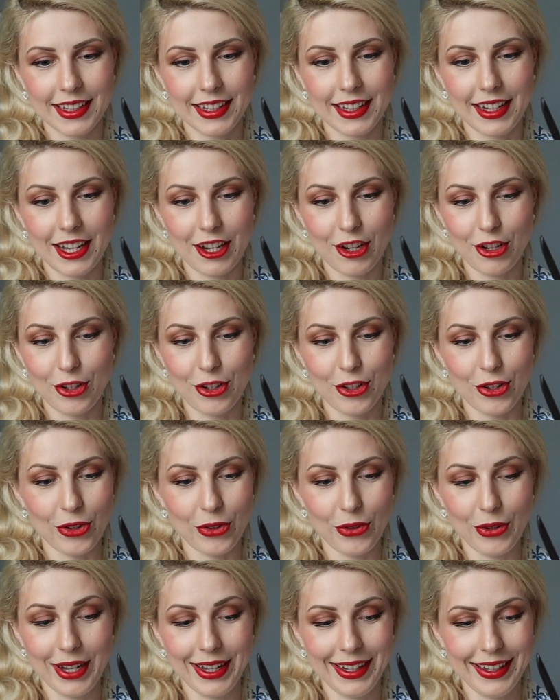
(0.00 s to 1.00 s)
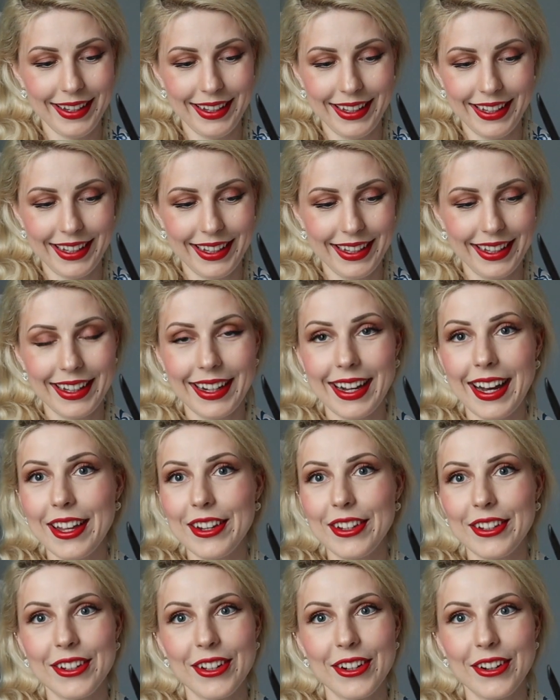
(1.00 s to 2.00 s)
I don't know. I
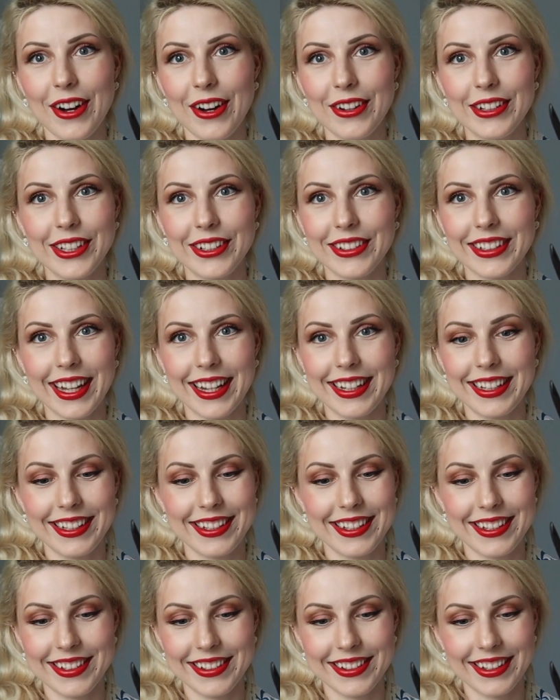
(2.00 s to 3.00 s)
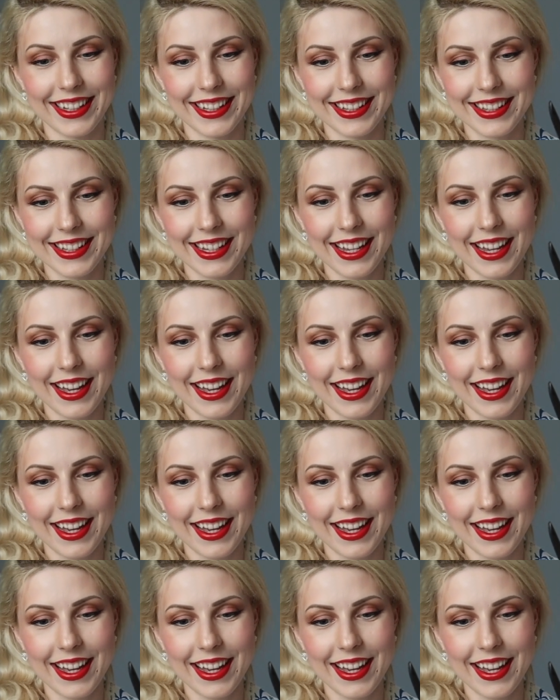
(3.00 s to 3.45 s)
don't know how long I need to do this.